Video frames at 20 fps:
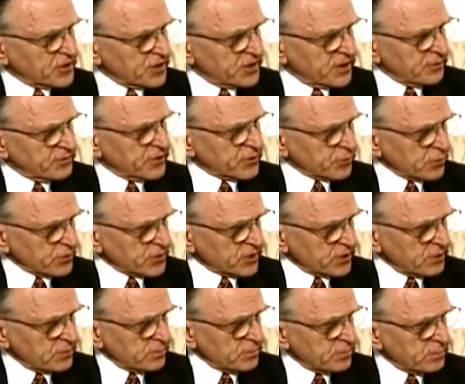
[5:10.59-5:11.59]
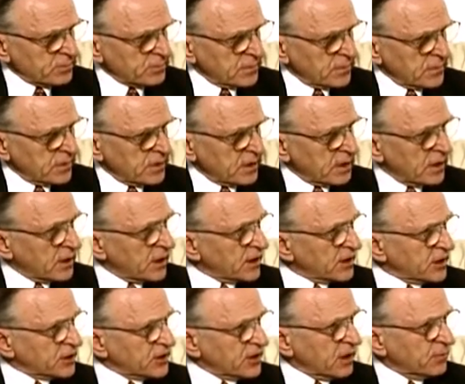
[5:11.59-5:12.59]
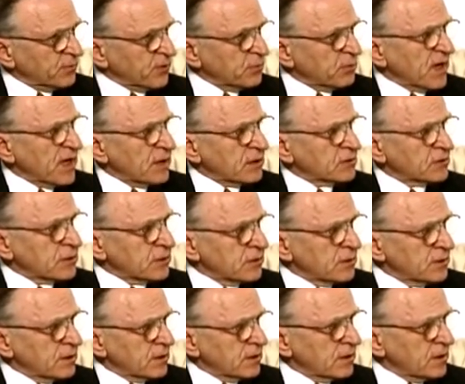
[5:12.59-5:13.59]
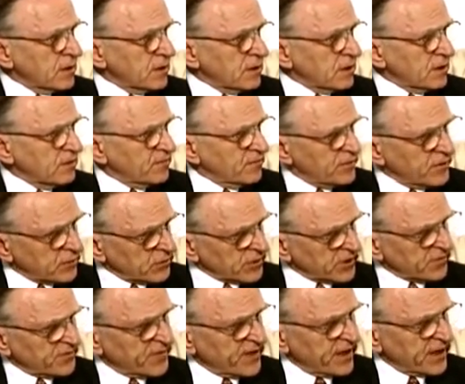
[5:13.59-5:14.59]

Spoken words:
the city of Jerusalem and the Temple Mount in view of